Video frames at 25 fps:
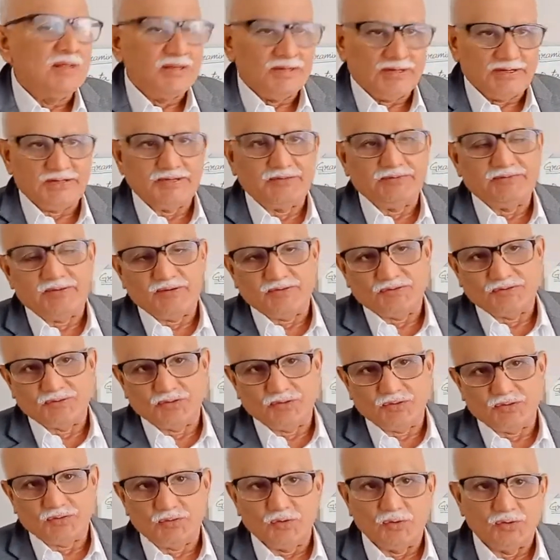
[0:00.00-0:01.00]
Heat waves,
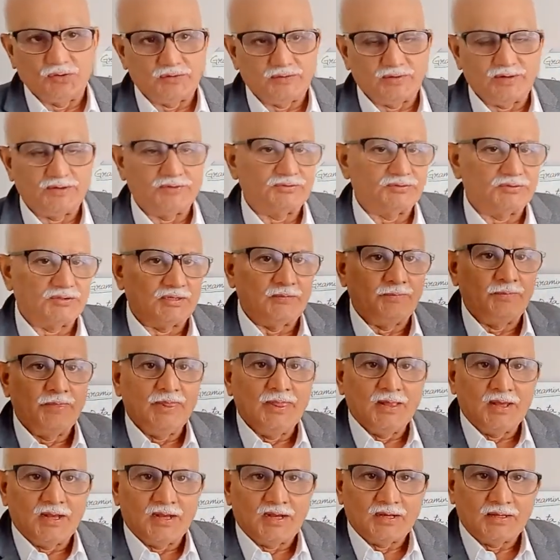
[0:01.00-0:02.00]
cold waves,
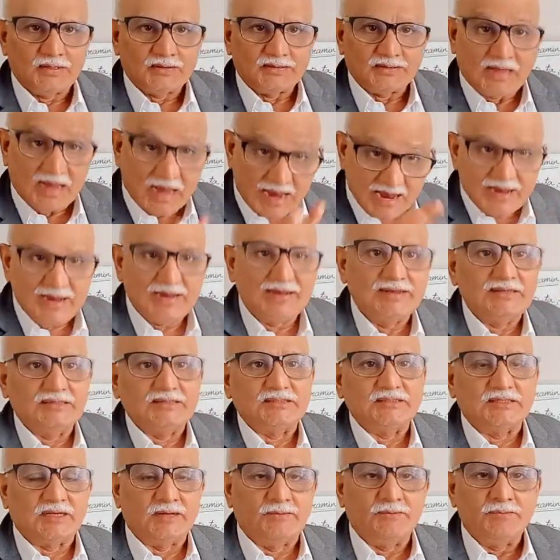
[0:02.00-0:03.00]

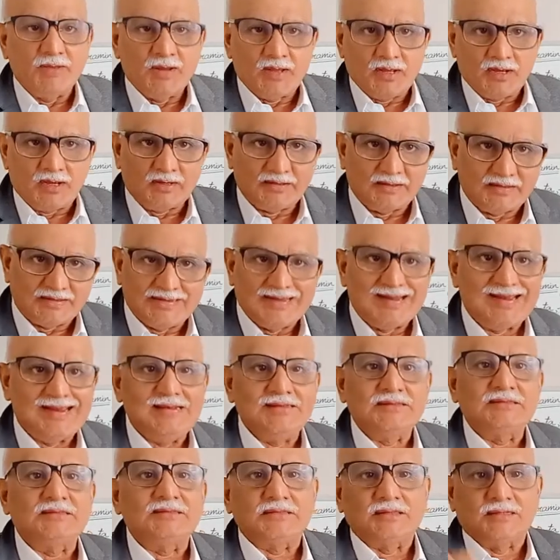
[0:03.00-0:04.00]
hails, and
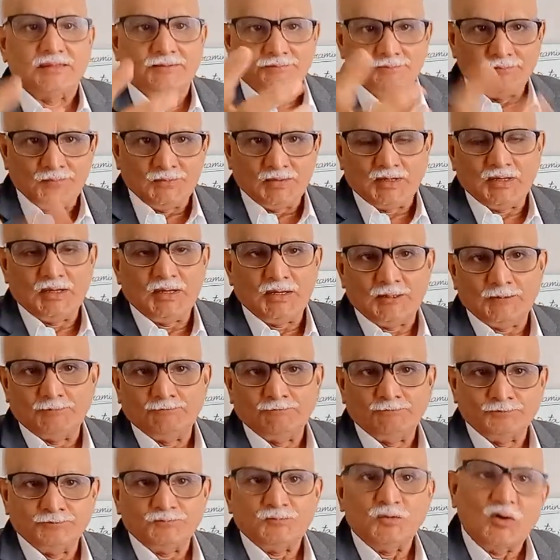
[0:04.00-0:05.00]
gales,
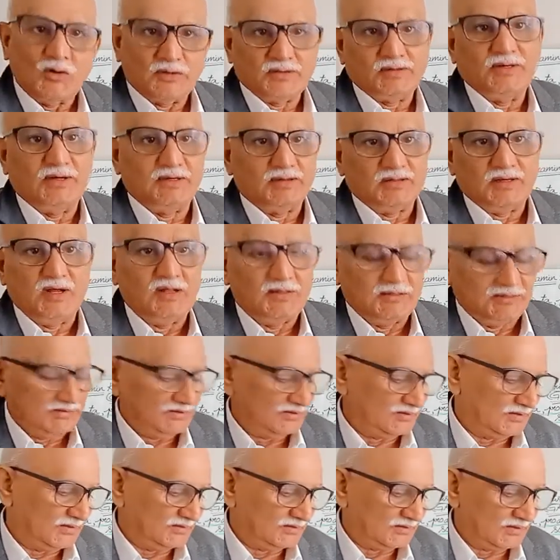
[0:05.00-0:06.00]
whatnot. All
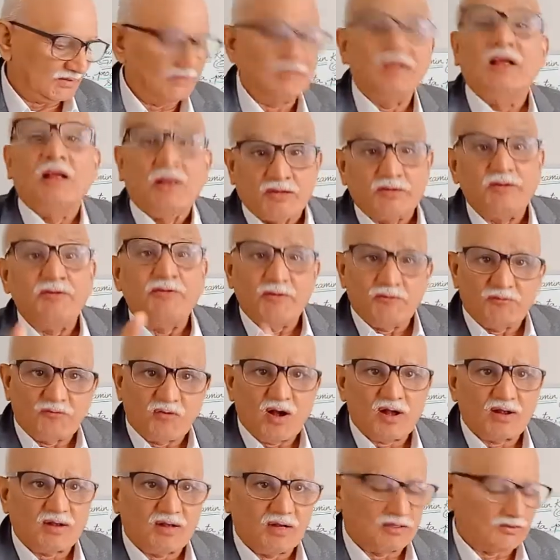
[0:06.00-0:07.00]
these things are there. Even
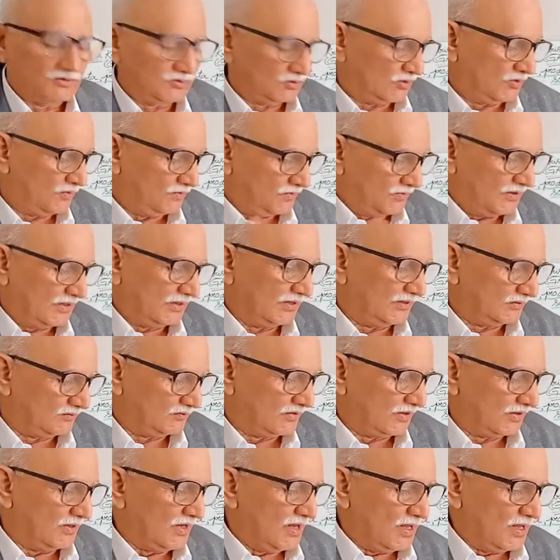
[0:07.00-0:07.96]
fog also. That is what.